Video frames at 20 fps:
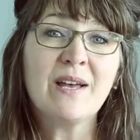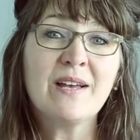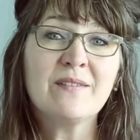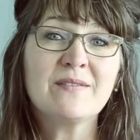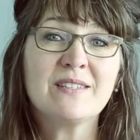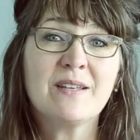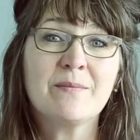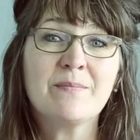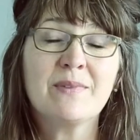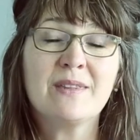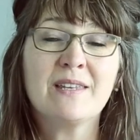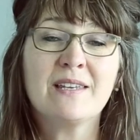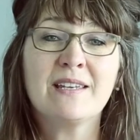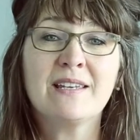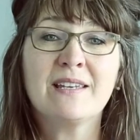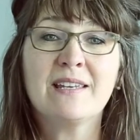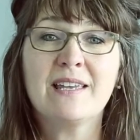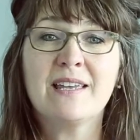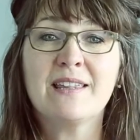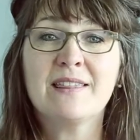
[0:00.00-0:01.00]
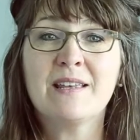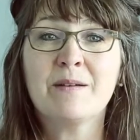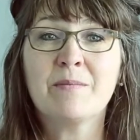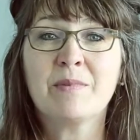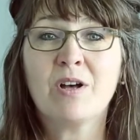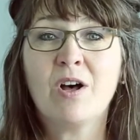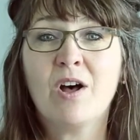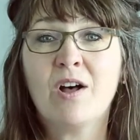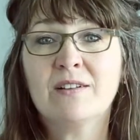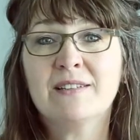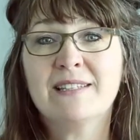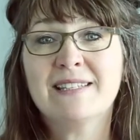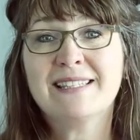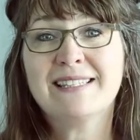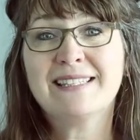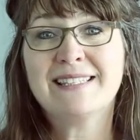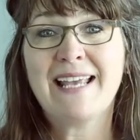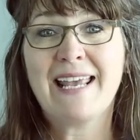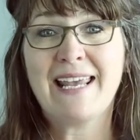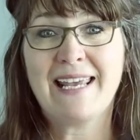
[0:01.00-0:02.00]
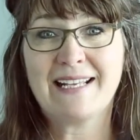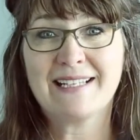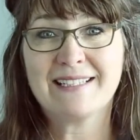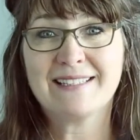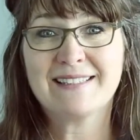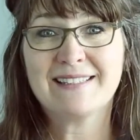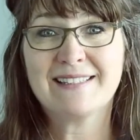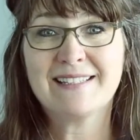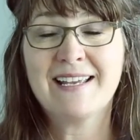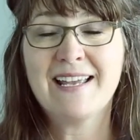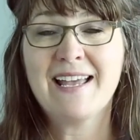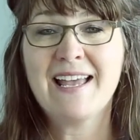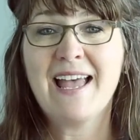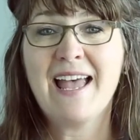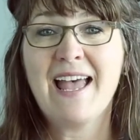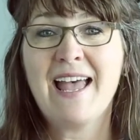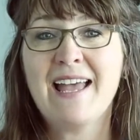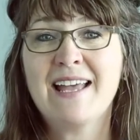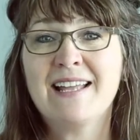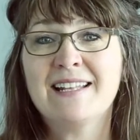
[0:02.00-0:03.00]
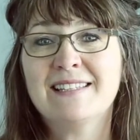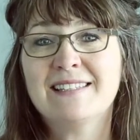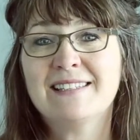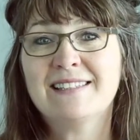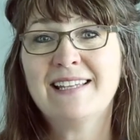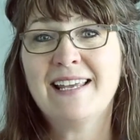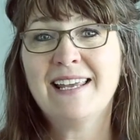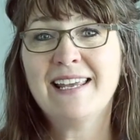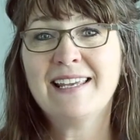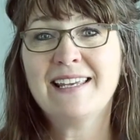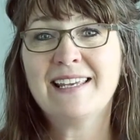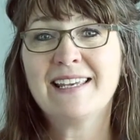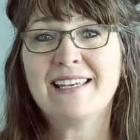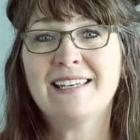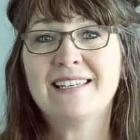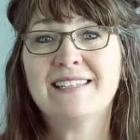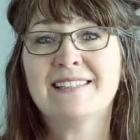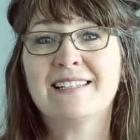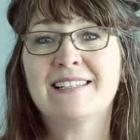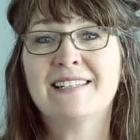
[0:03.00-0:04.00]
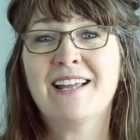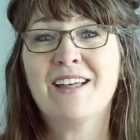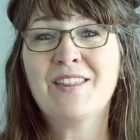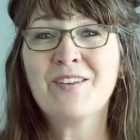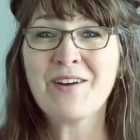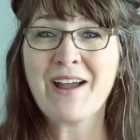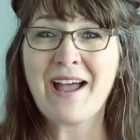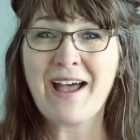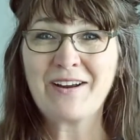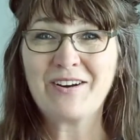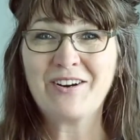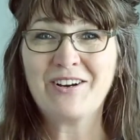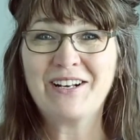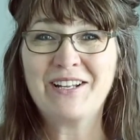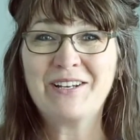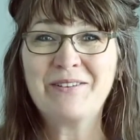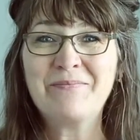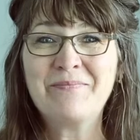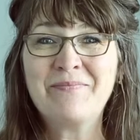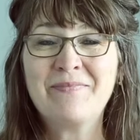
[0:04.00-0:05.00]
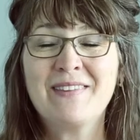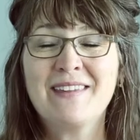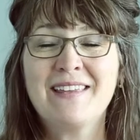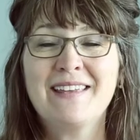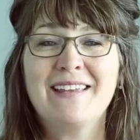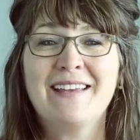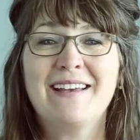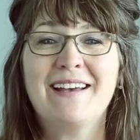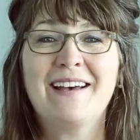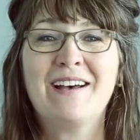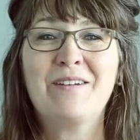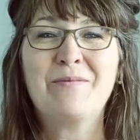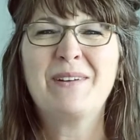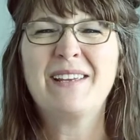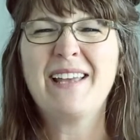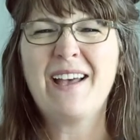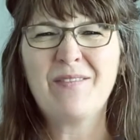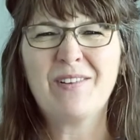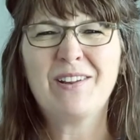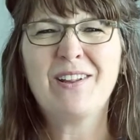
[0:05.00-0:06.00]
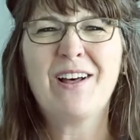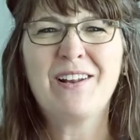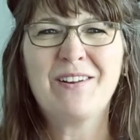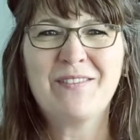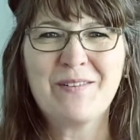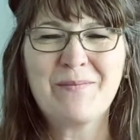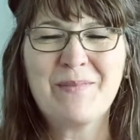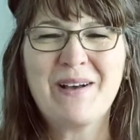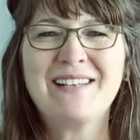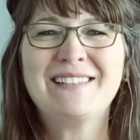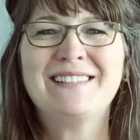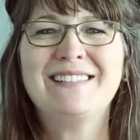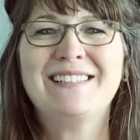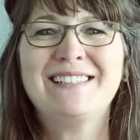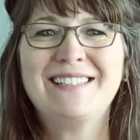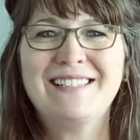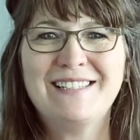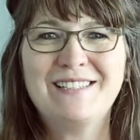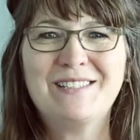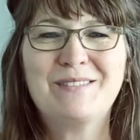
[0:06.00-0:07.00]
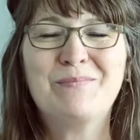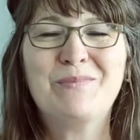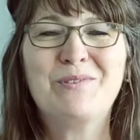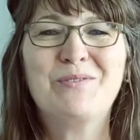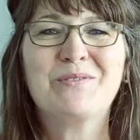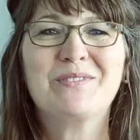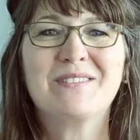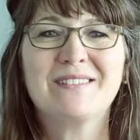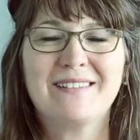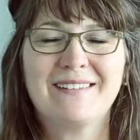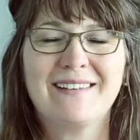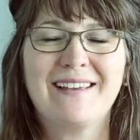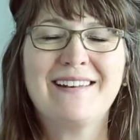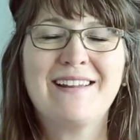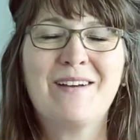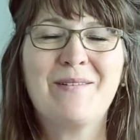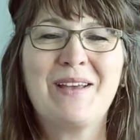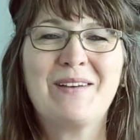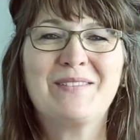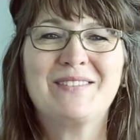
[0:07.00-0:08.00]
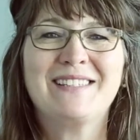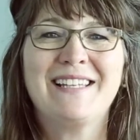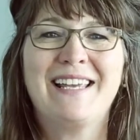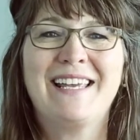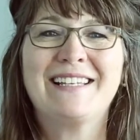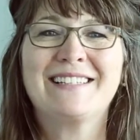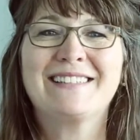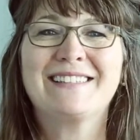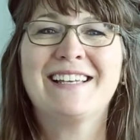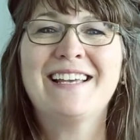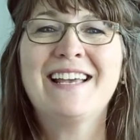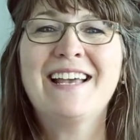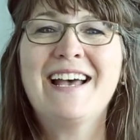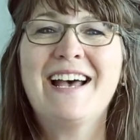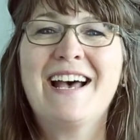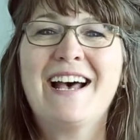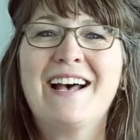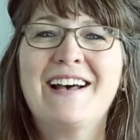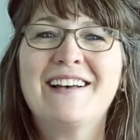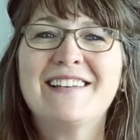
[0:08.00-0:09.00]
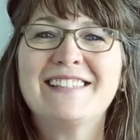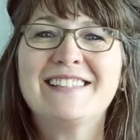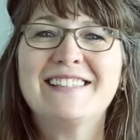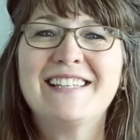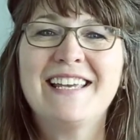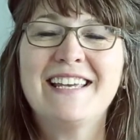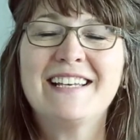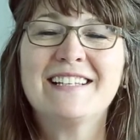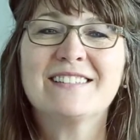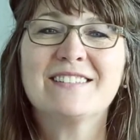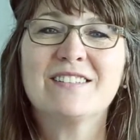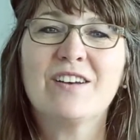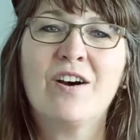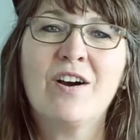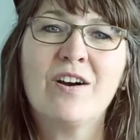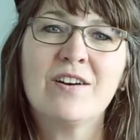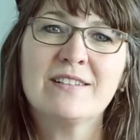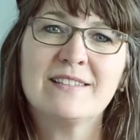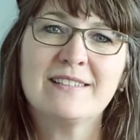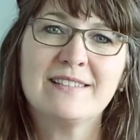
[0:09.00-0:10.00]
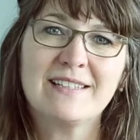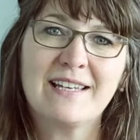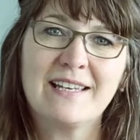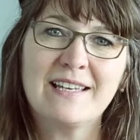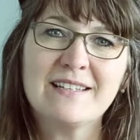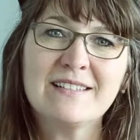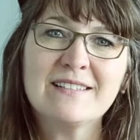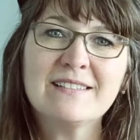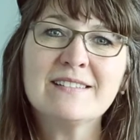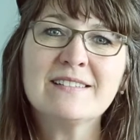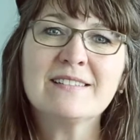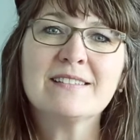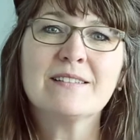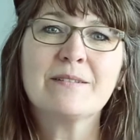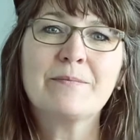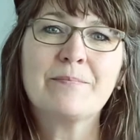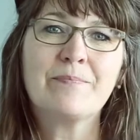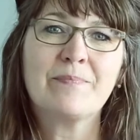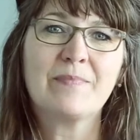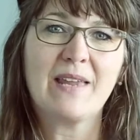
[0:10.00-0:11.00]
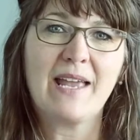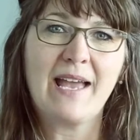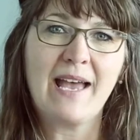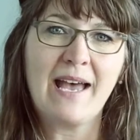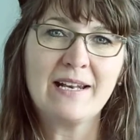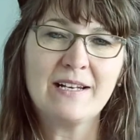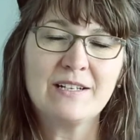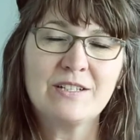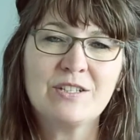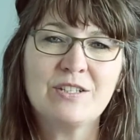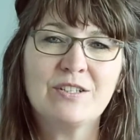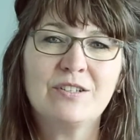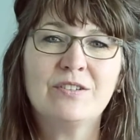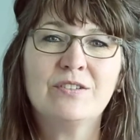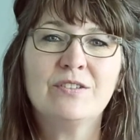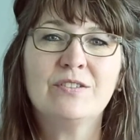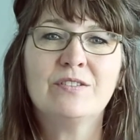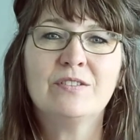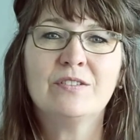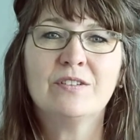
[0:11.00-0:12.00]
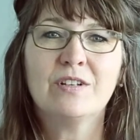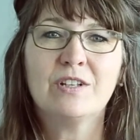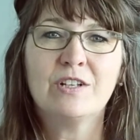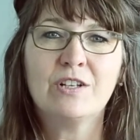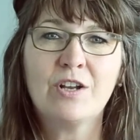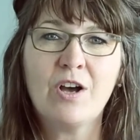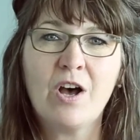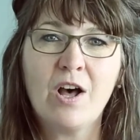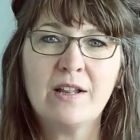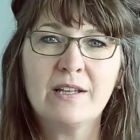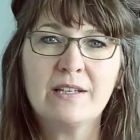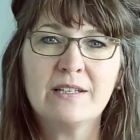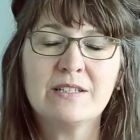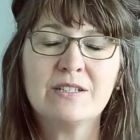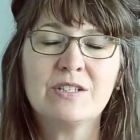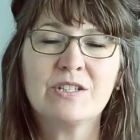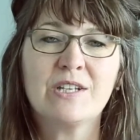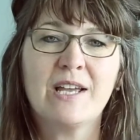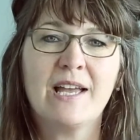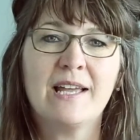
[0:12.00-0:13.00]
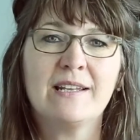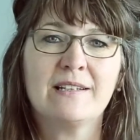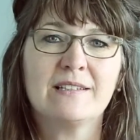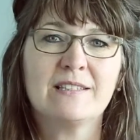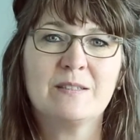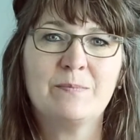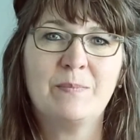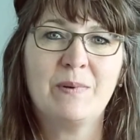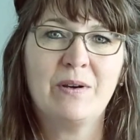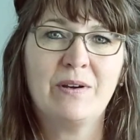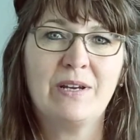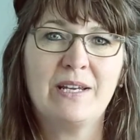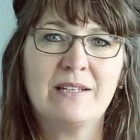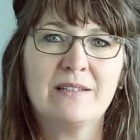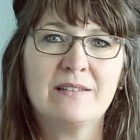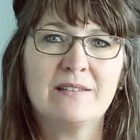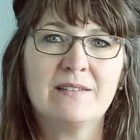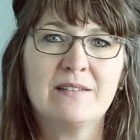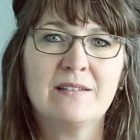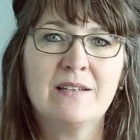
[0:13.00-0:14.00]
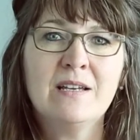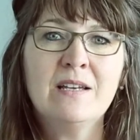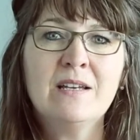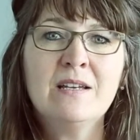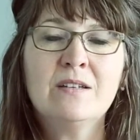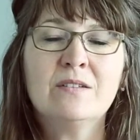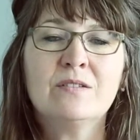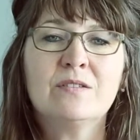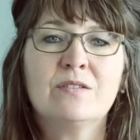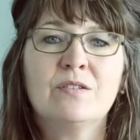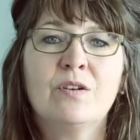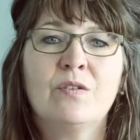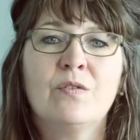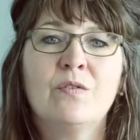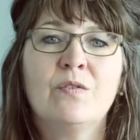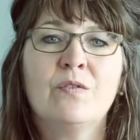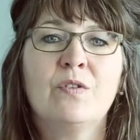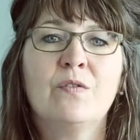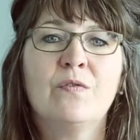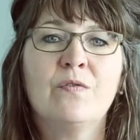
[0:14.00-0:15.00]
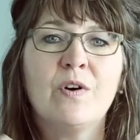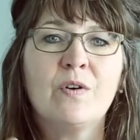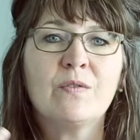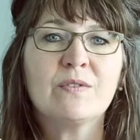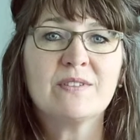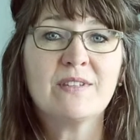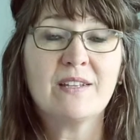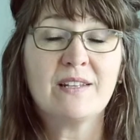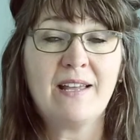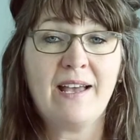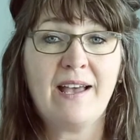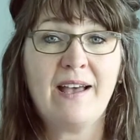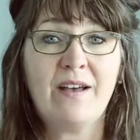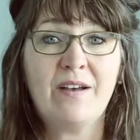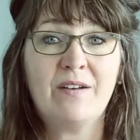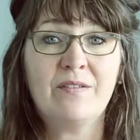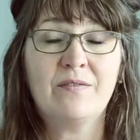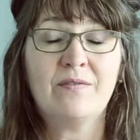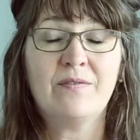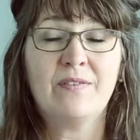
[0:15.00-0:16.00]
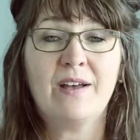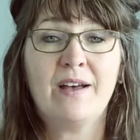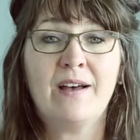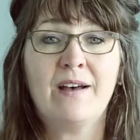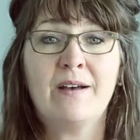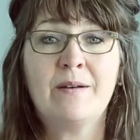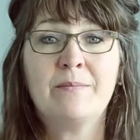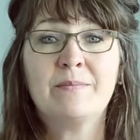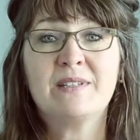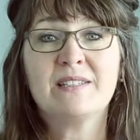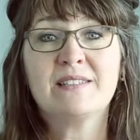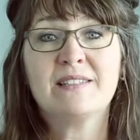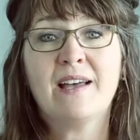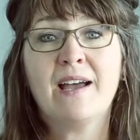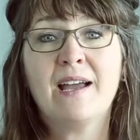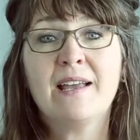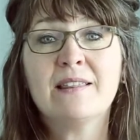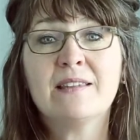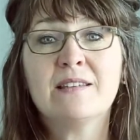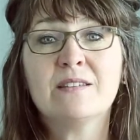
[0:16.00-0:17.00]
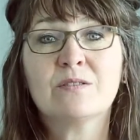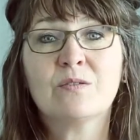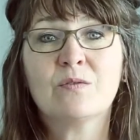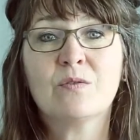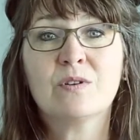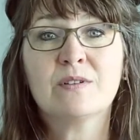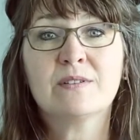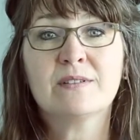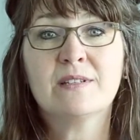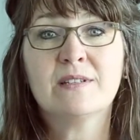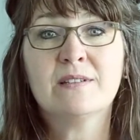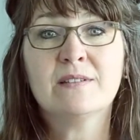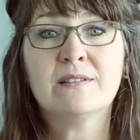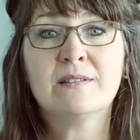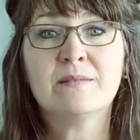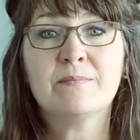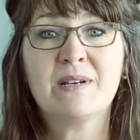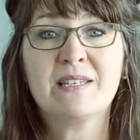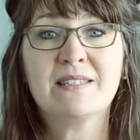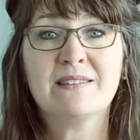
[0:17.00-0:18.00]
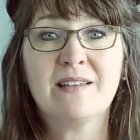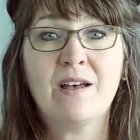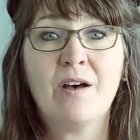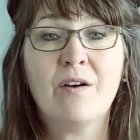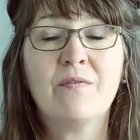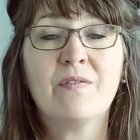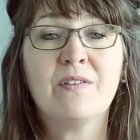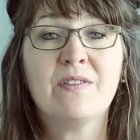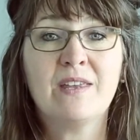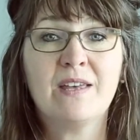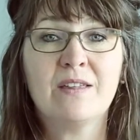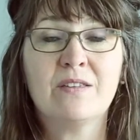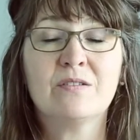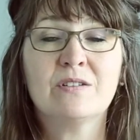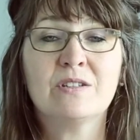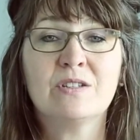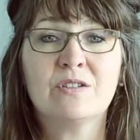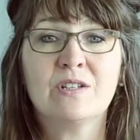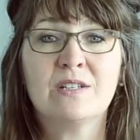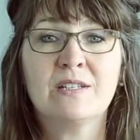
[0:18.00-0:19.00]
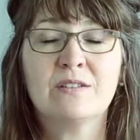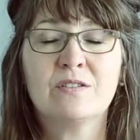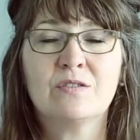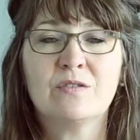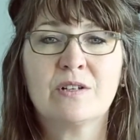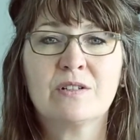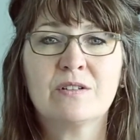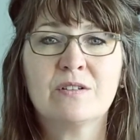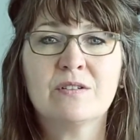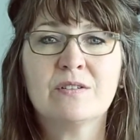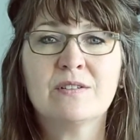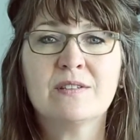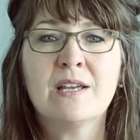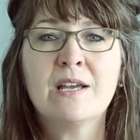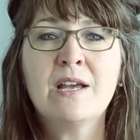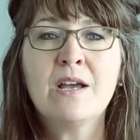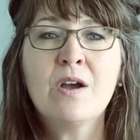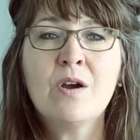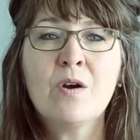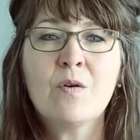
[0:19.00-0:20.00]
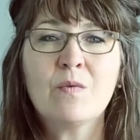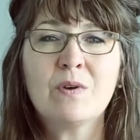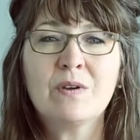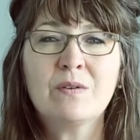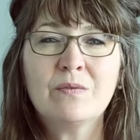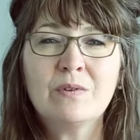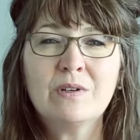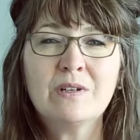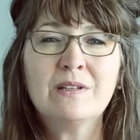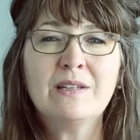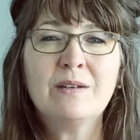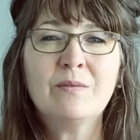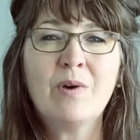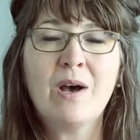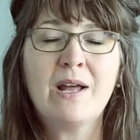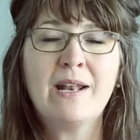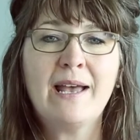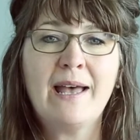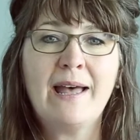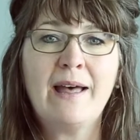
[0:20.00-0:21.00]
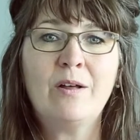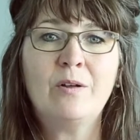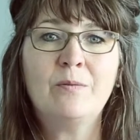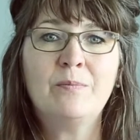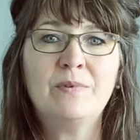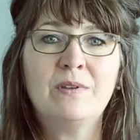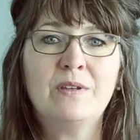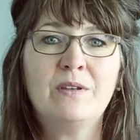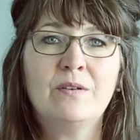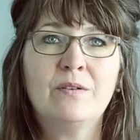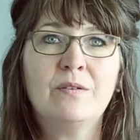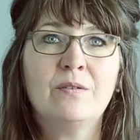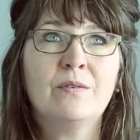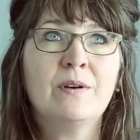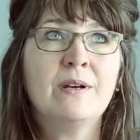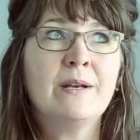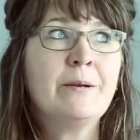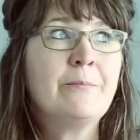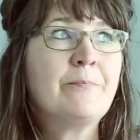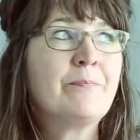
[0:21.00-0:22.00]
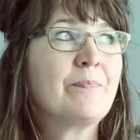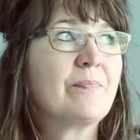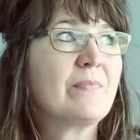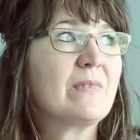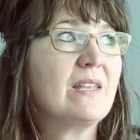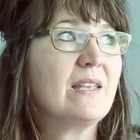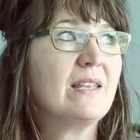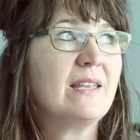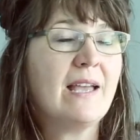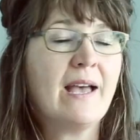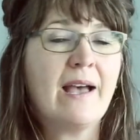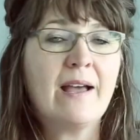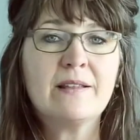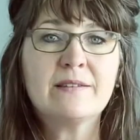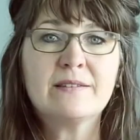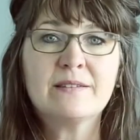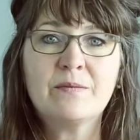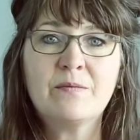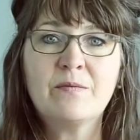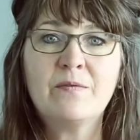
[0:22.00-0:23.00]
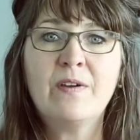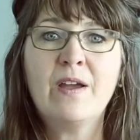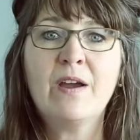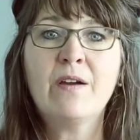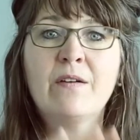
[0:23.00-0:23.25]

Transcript: have something in them called SAKEs. And SAKE is another acronym. We have a lot of them, ICTs, MOOCs, okay, now we have SAKEs. SAKEs are skills, attitude, knowledge, and experience. So the folks that have designed these courses, myself and the other instructors, we really want to help you get some